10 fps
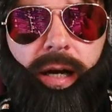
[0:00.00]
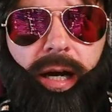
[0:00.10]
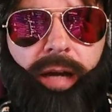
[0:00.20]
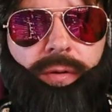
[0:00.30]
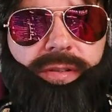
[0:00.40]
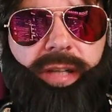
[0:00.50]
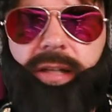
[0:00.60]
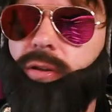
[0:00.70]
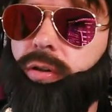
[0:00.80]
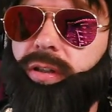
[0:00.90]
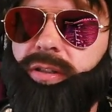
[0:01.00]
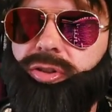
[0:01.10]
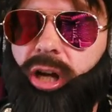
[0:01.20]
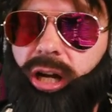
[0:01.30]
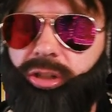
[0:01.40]
I would say Dauntless
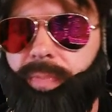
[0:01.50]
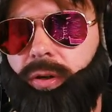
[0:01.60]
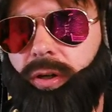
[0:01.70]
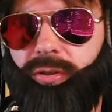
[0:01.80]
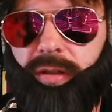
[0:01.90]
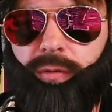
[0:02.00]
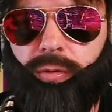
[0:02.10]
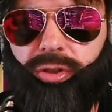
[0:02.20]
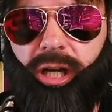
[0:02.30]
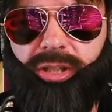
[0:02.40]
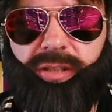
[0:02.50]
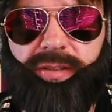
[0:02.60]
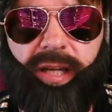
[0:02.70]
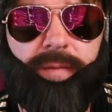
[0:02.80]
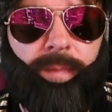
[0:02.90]
Charge, because you have 2 charges
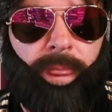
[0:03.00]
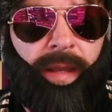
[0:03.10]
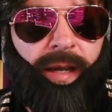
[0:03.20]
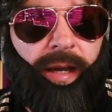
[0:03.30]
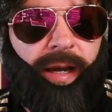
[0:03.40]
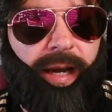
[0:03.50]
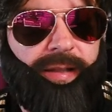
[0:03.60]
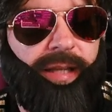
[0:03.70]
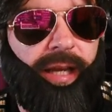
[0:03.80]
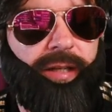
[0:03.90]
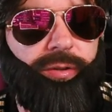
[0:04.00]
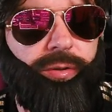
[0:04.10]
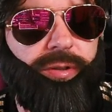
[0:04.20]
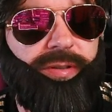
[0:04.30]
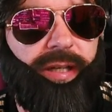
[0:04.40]
then. And then
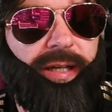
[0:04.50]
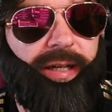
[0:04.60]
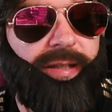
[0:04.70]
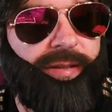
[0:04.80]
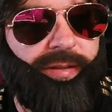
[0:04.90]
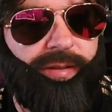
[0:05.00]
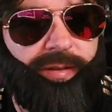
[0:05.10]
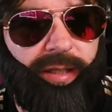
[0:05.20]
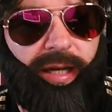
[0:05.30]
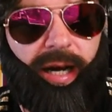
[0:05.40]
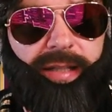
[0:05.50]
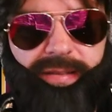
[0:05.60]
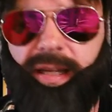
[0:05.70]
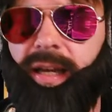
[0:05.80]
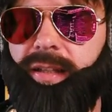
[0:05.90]
use the guard
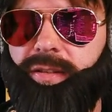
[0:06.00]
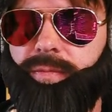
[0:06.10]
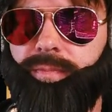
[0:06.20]
stance